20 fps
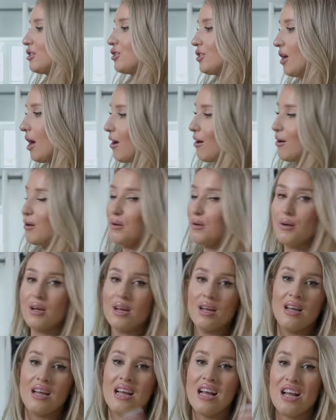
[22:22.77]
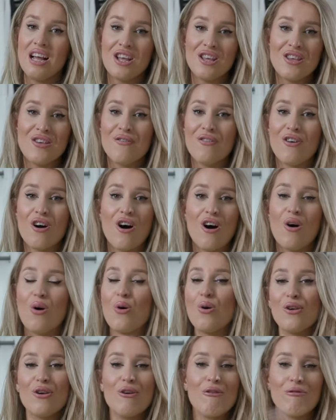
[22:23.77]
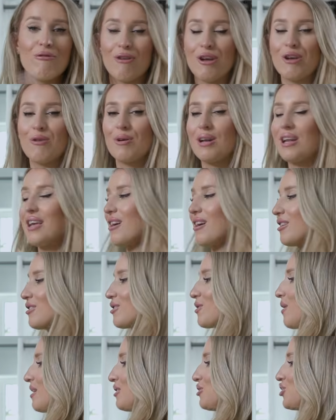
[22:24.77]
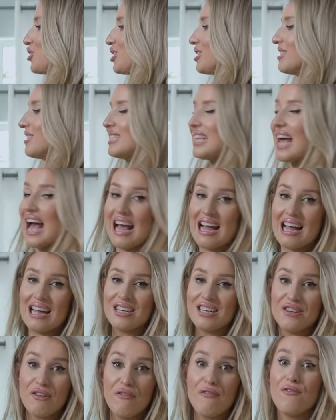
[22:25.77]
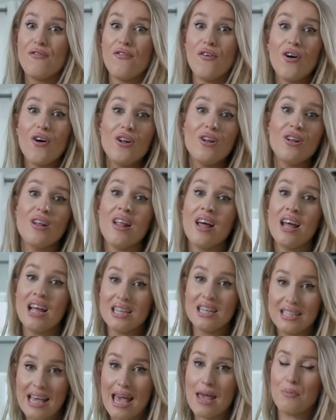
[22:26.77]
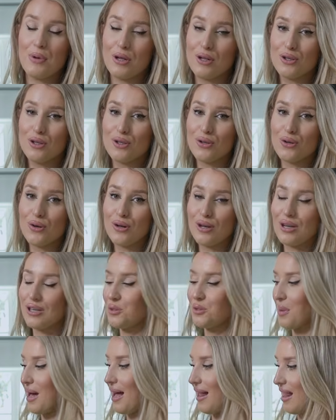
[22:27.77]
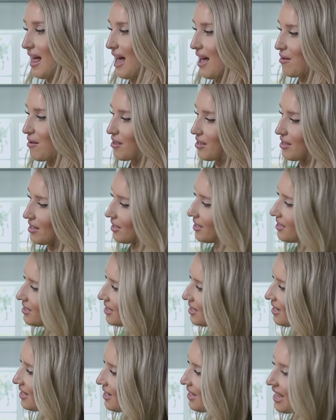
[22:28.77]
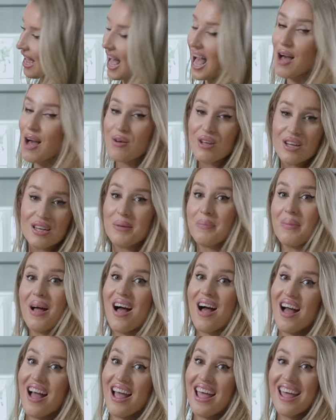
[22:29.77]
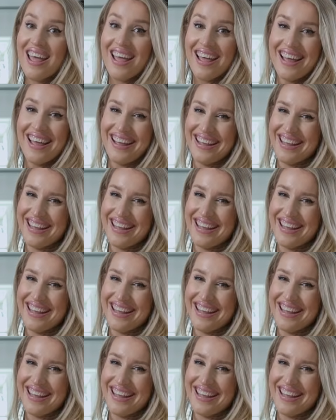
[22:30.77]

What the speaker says: So you've got all your frequently asked questions and a full tape install as well. How good am I?